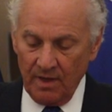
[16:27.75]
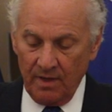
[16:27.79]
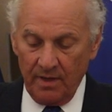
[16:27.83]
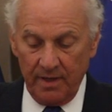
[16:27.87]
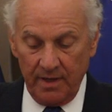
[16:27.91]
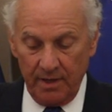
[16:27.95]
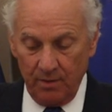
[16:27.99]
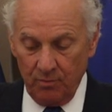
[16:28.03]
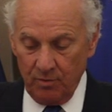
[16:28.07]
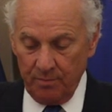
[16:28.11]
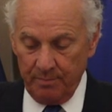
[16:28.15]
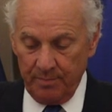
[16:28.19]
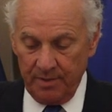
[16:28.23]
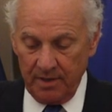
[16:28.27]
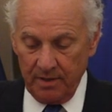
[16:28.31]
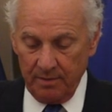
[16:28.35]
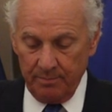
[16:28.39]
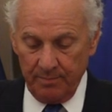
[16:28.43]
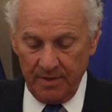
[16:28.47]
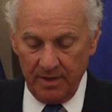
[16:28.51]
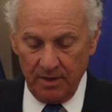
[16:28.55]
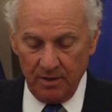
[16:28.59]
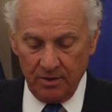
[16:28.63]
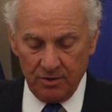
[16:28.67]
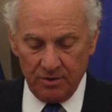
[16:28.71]
It would be
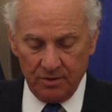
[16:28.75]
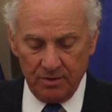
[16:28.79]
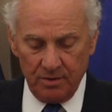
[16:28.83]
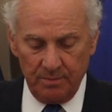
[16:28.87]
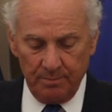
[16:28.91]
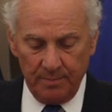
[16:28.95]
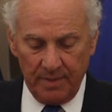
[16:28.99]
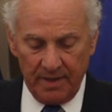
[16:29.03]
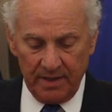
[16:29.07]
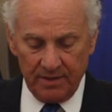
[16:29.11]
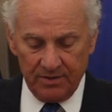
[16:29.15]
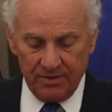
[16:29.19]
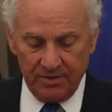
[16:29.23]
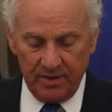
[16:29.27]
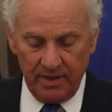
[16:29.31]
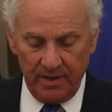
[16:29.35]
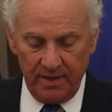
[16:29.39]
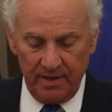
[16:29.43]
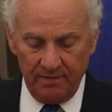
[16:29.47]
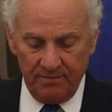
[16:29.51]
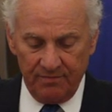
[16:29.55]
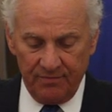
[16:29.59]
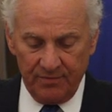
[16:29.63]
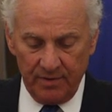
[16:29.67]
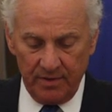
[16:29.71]
administered by
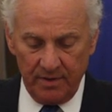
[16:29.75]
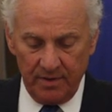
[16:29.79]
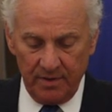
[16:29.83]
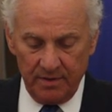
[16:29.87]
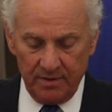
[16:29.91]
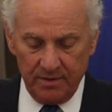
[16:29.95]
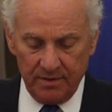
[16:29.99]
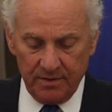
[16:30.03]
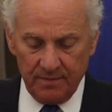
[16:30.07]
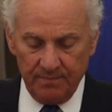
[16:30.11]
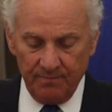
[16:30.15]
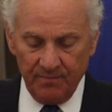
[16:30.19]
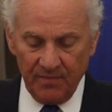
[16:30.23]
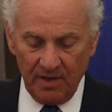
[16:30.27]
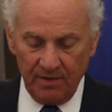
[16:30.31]
state funds.